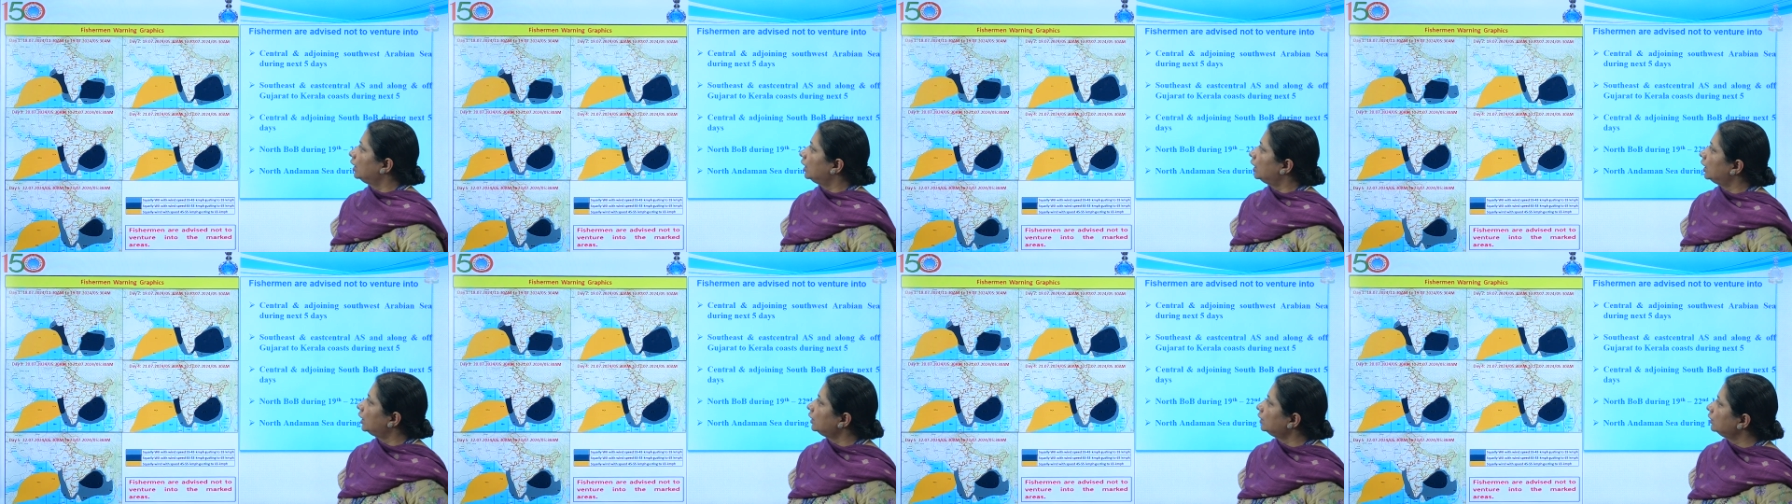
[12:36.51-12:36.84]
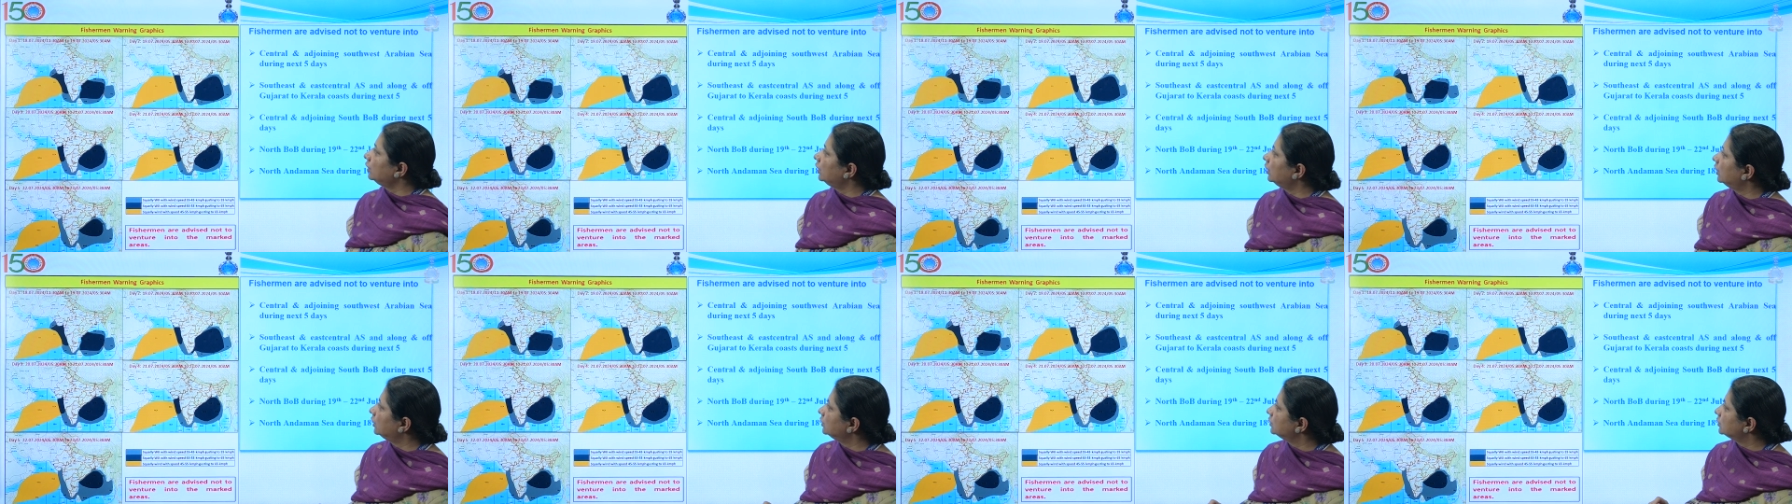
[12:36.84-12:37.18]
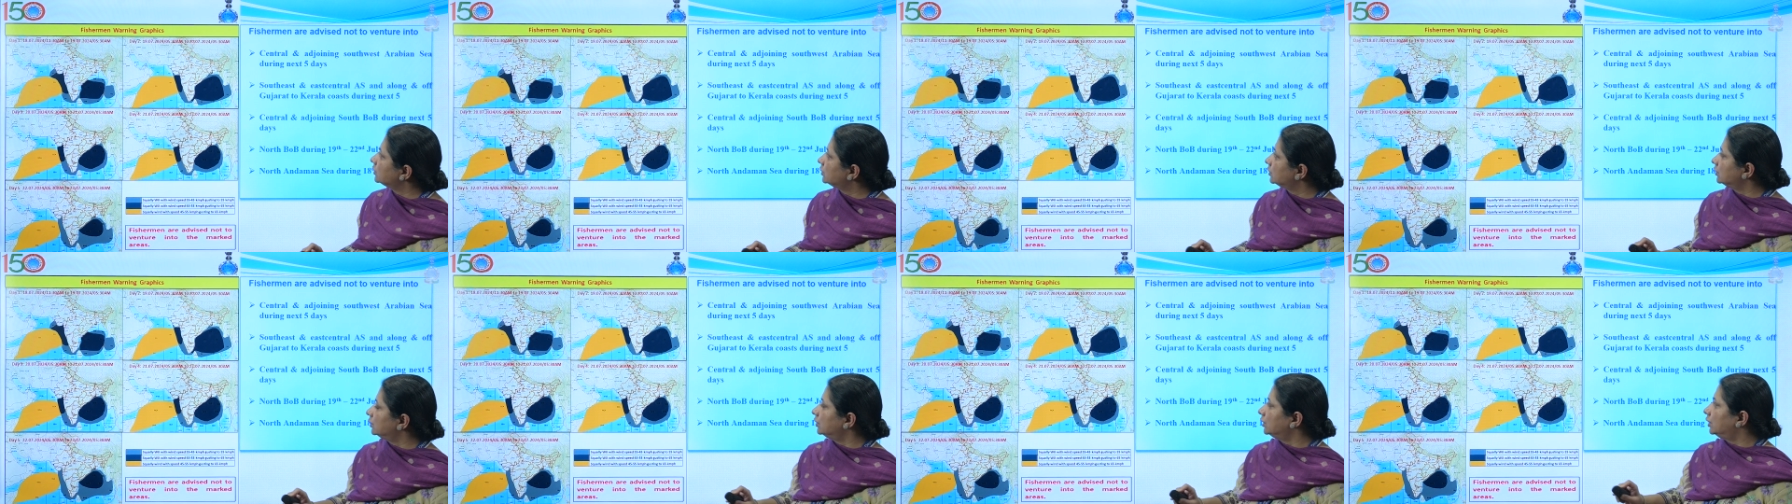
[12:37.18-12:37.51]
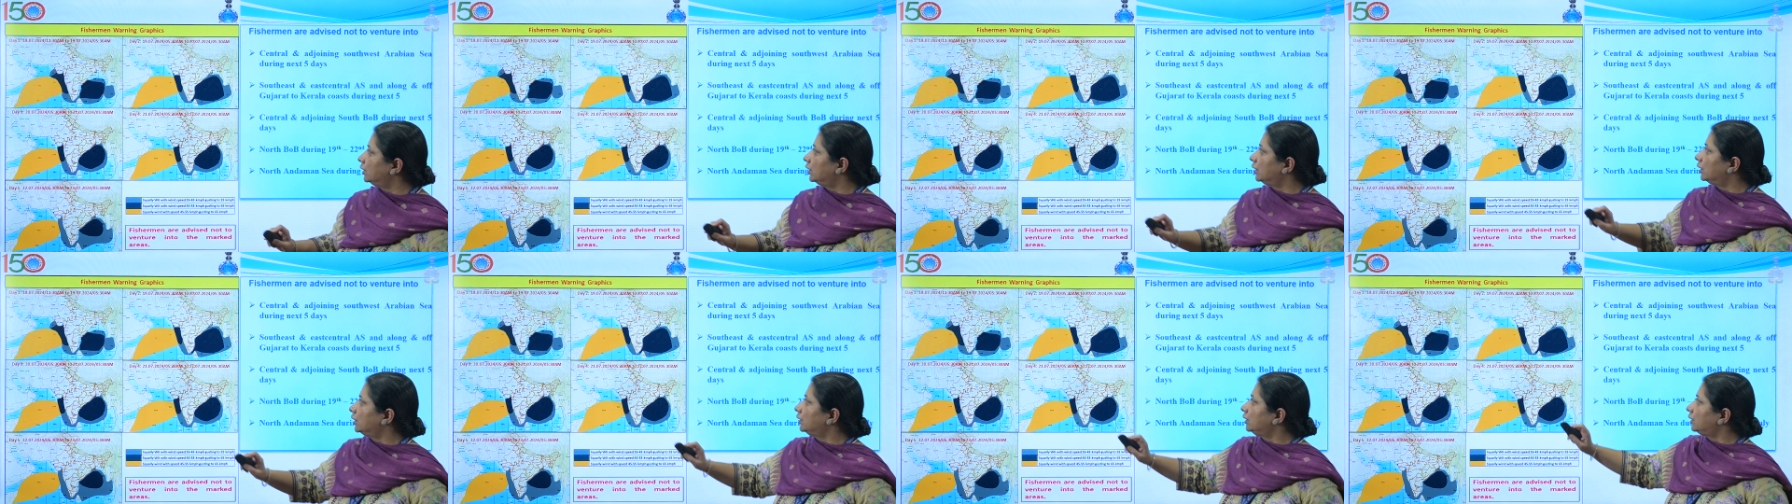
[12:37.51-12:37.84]
and there is
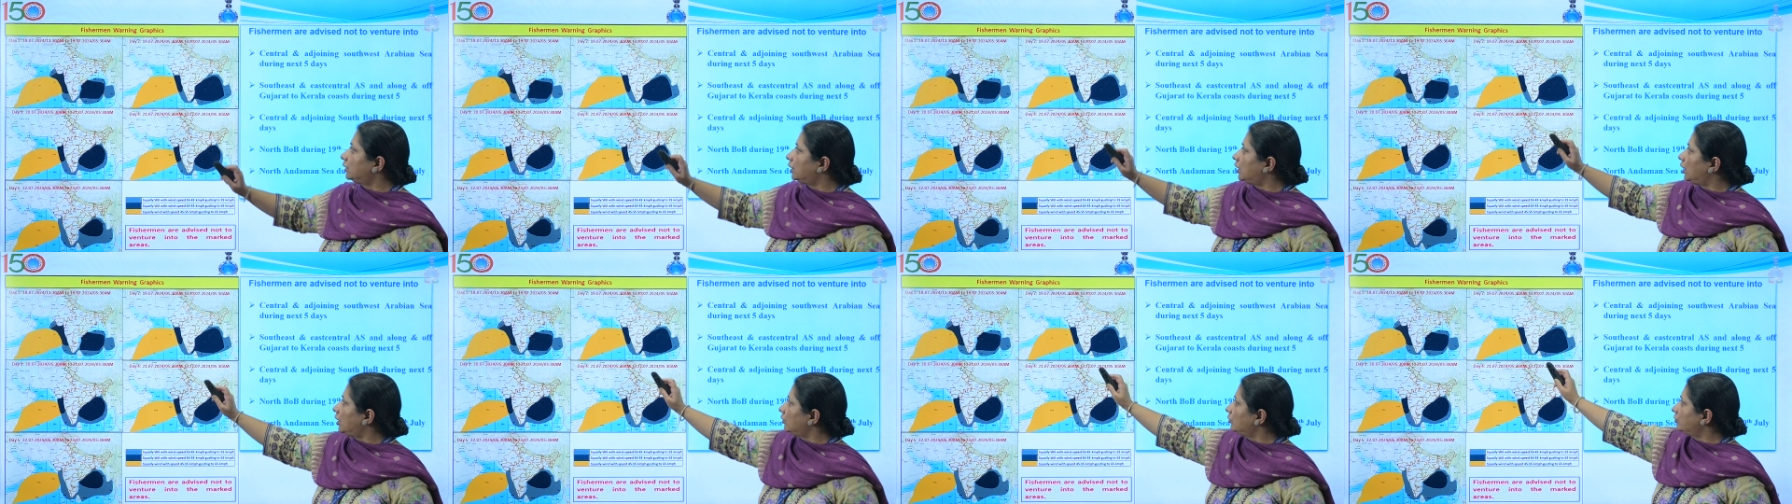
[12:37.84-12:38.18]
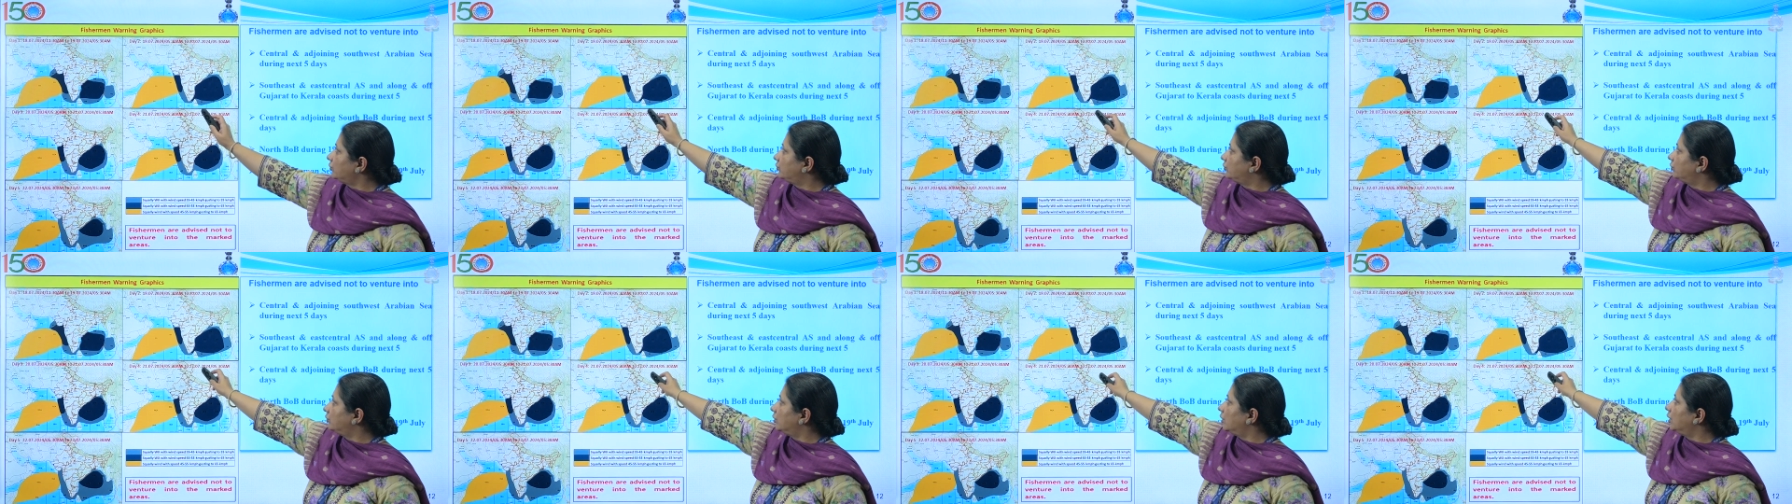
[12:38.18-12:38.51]
a trough